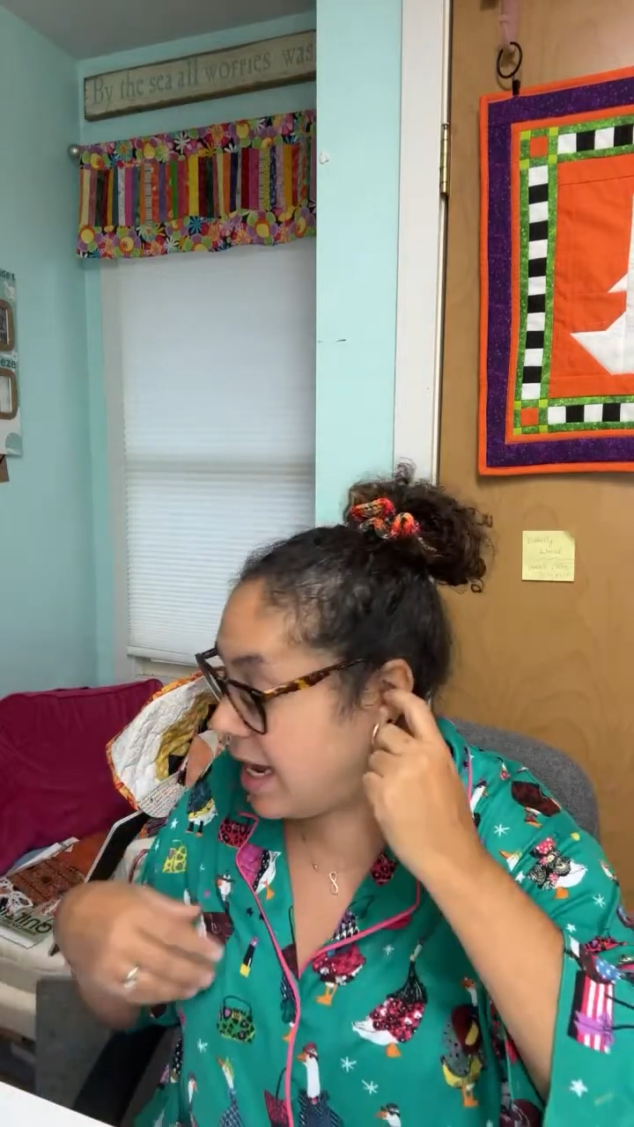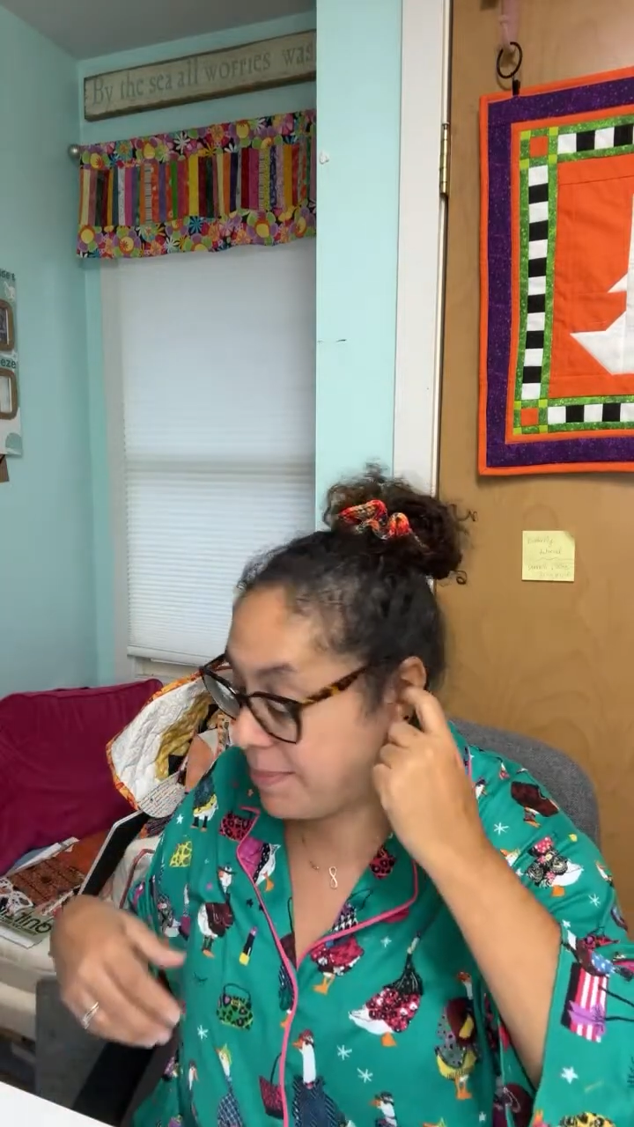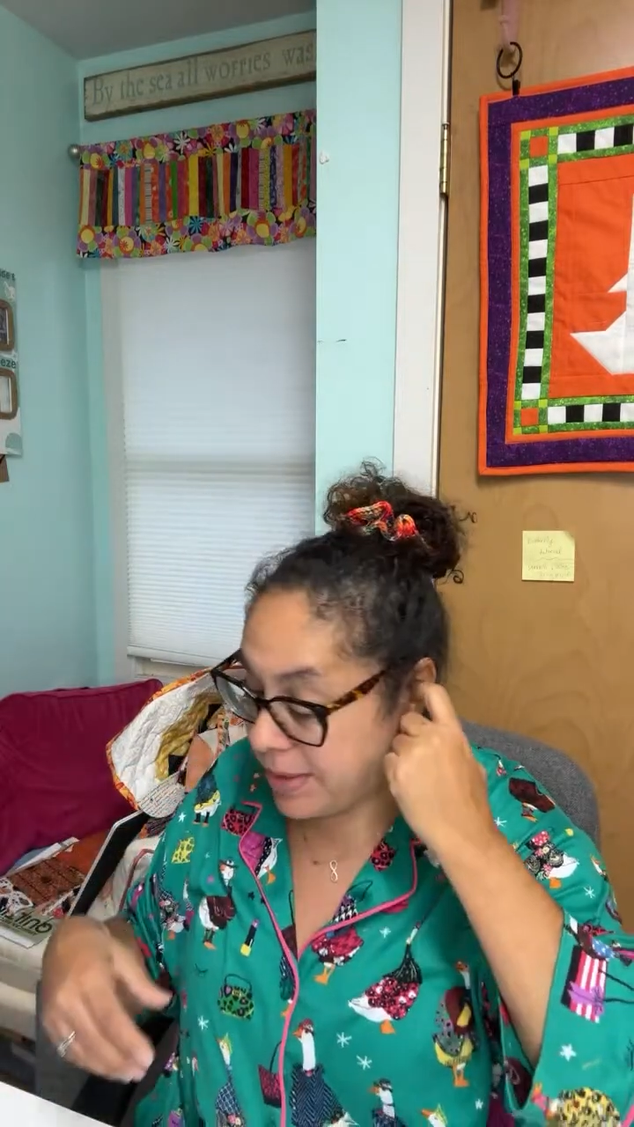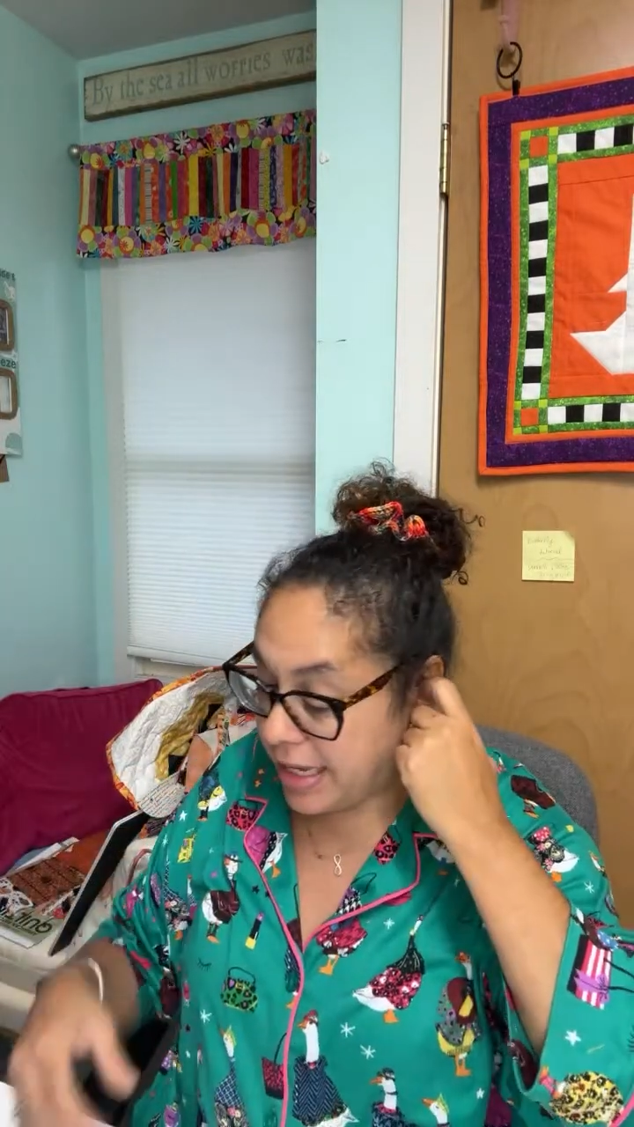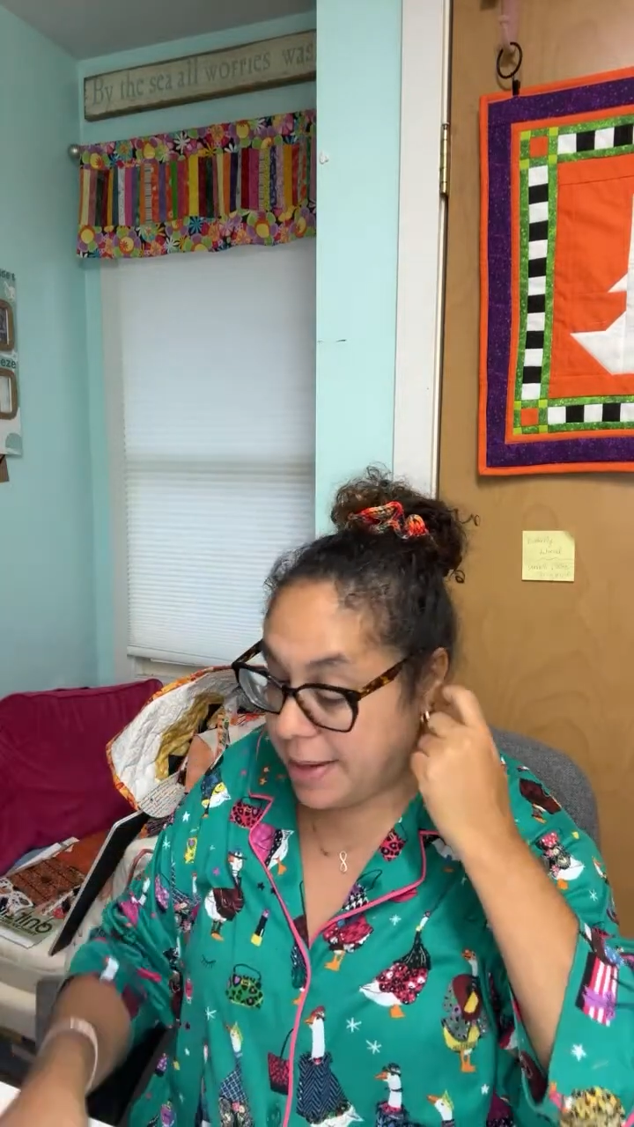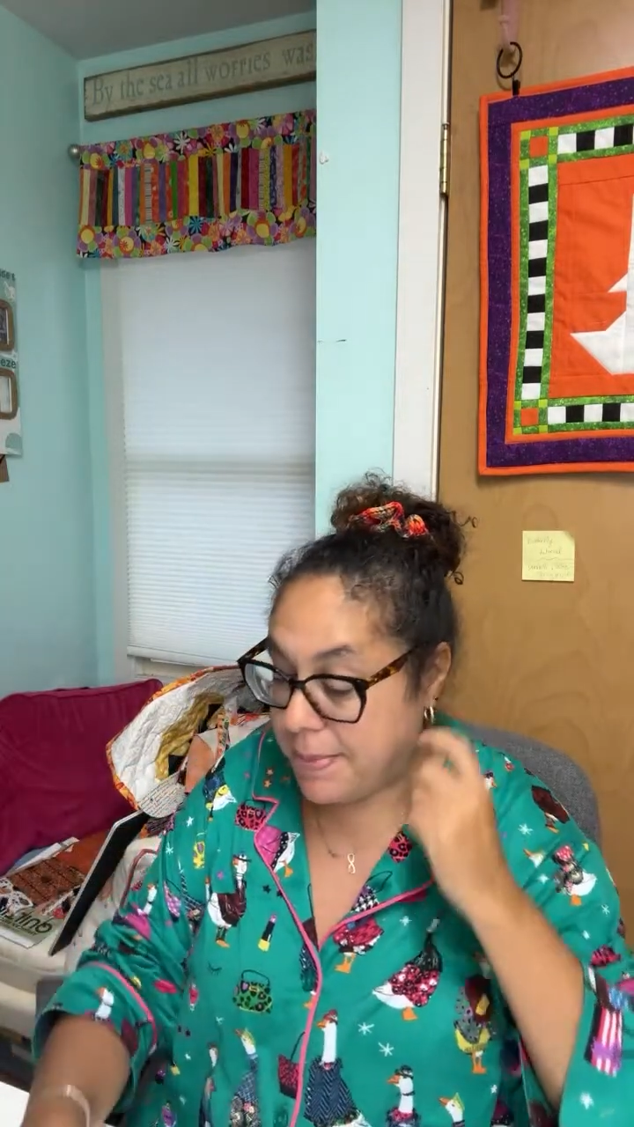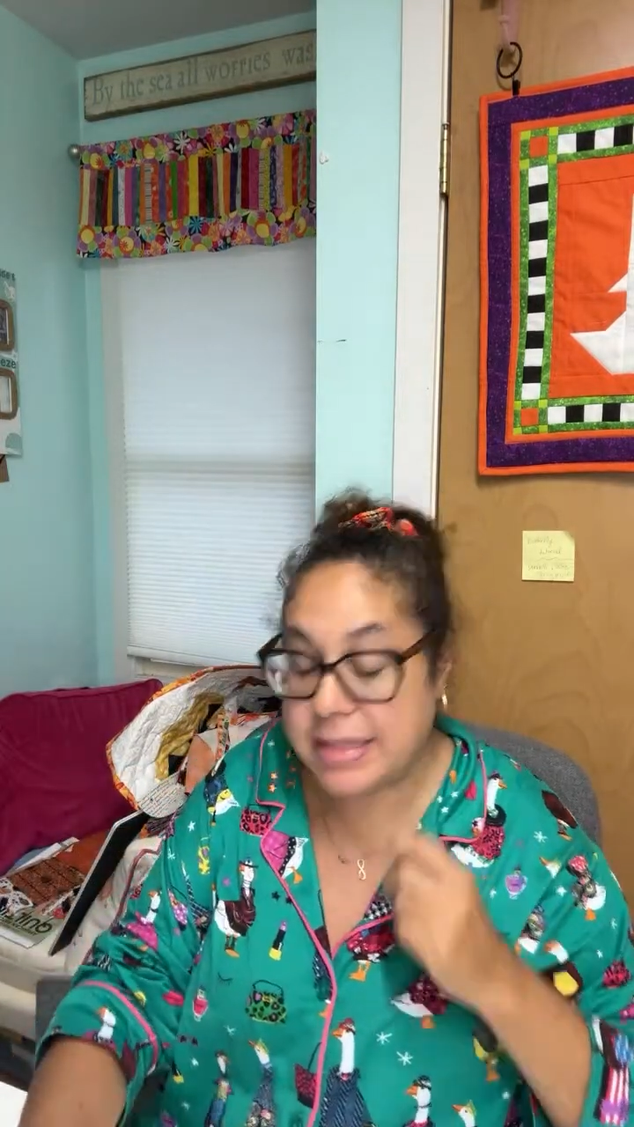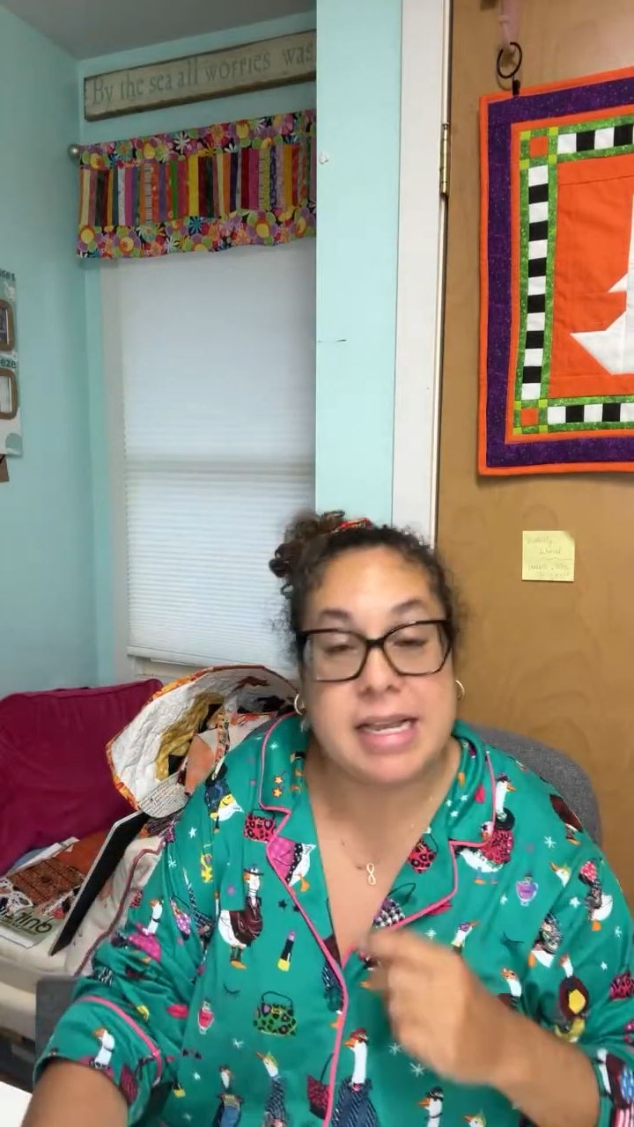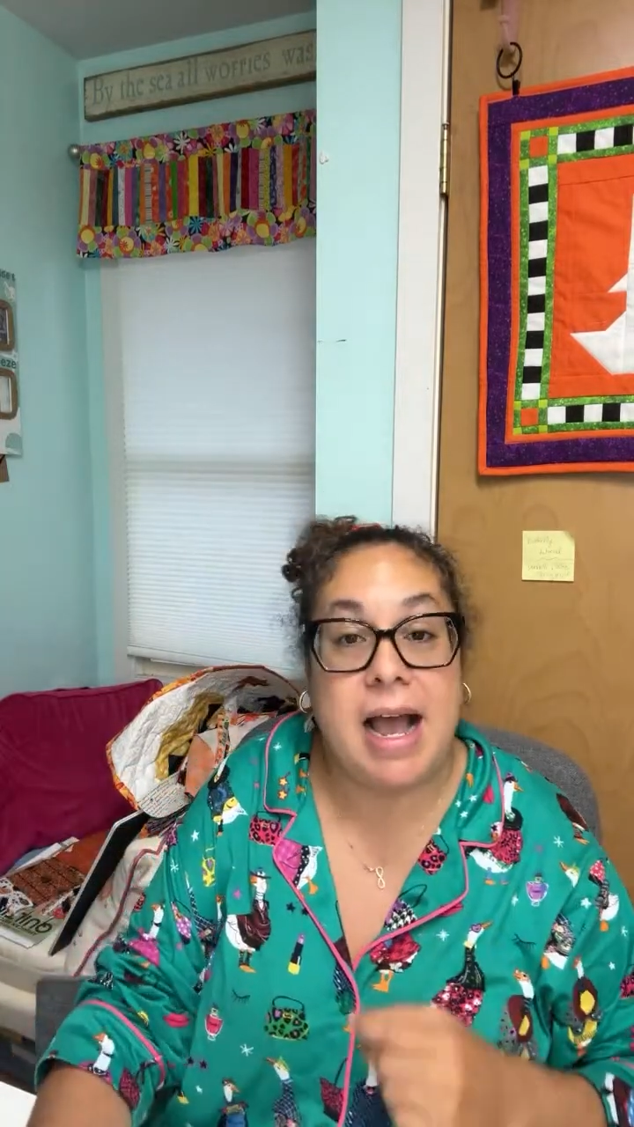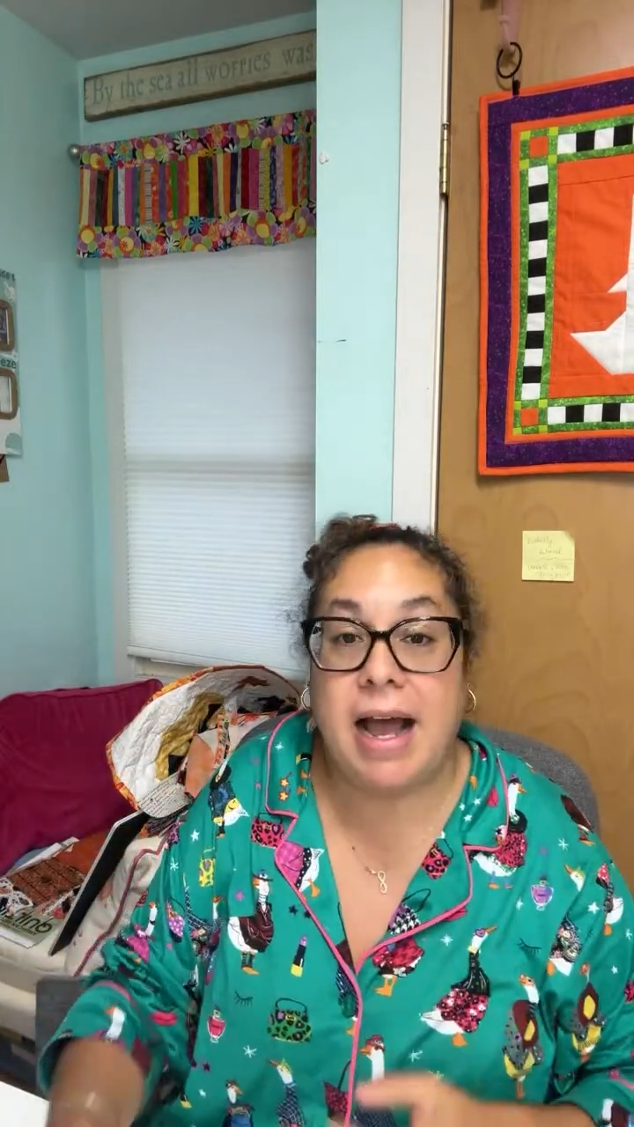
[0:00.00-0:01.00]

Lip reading: applique pins.